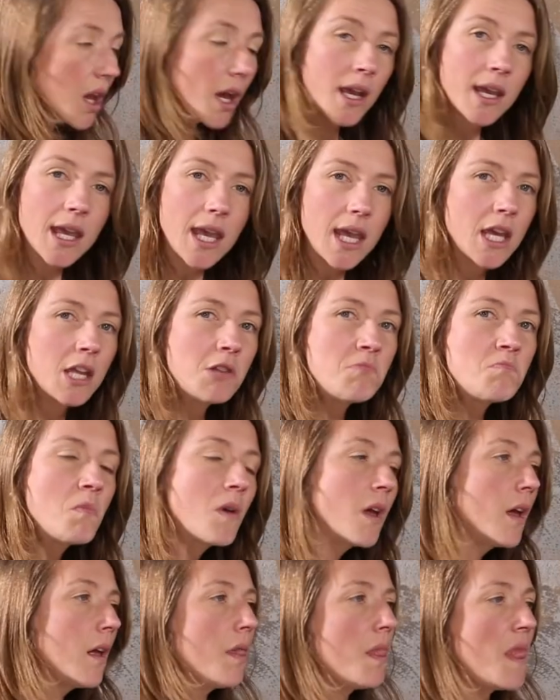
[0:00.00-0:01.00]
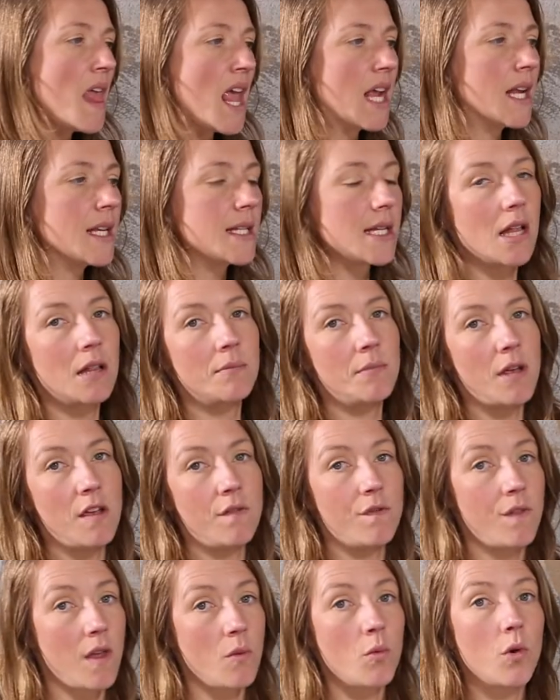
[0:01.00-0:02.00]
Again, they can tell me
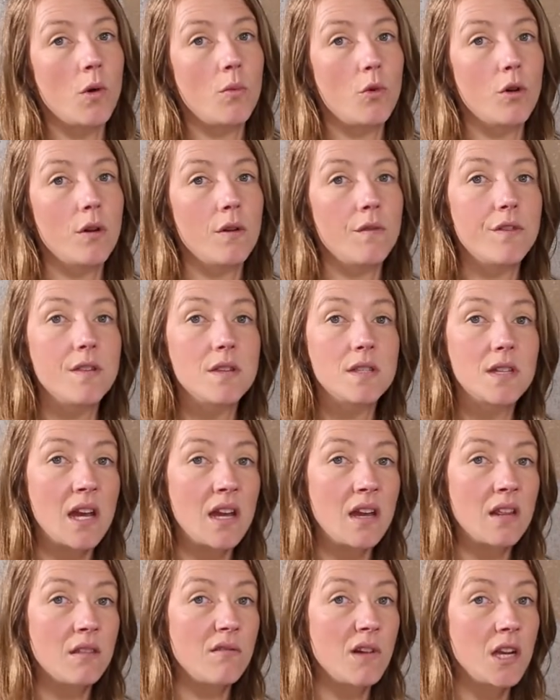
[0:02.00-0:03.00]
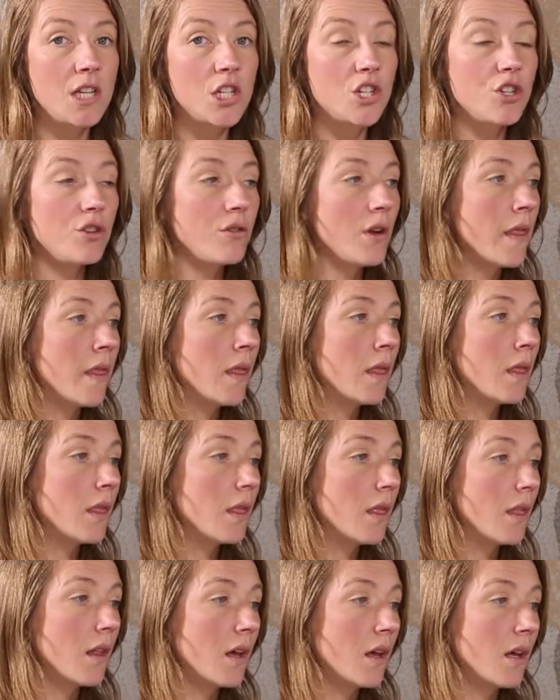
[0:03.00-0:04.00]
if they want one of the signing the register in.
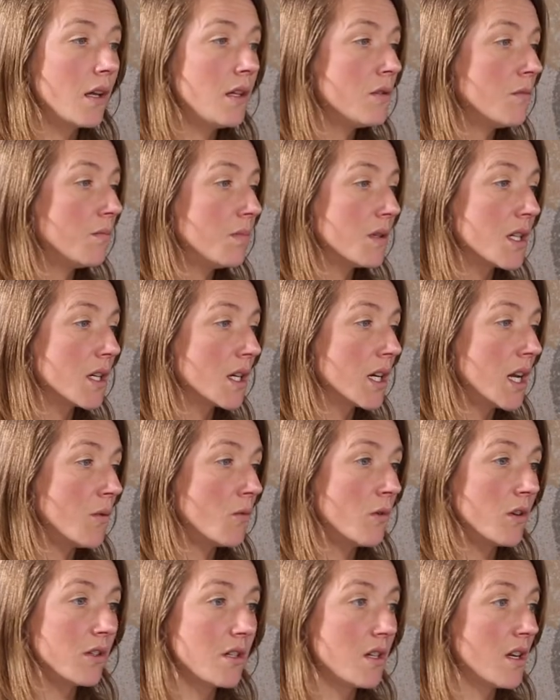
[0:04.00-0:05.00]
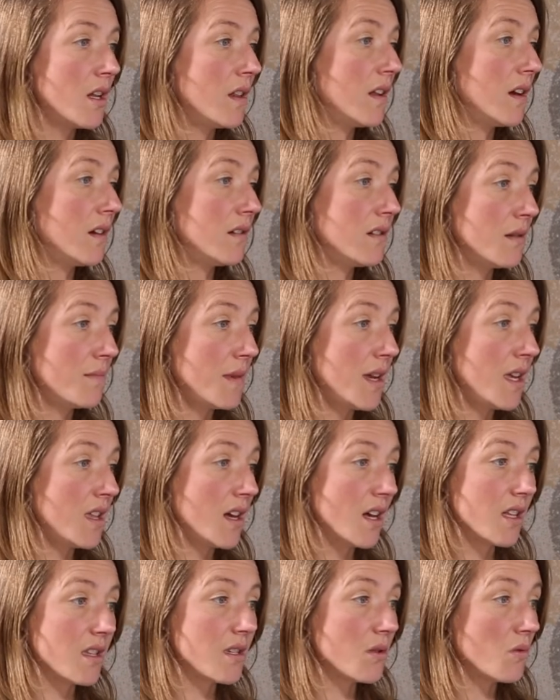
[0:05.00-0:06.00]
I don't particularly want it in. That, to me,
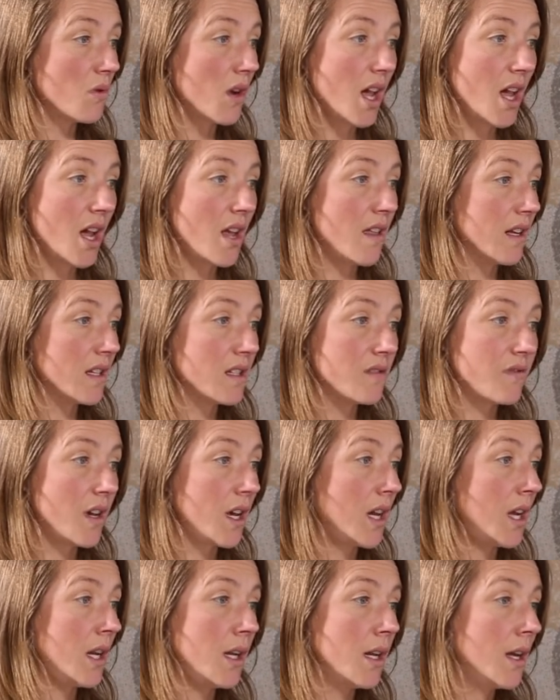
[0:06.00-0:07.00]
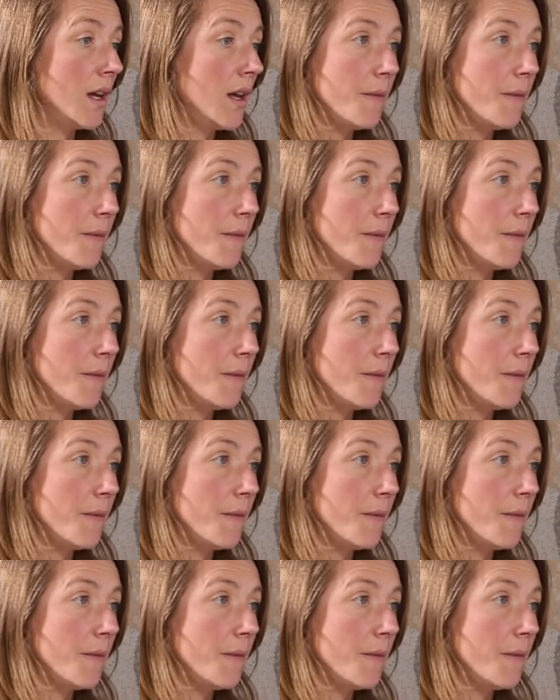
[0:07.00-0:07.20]
that's okay, that's fine.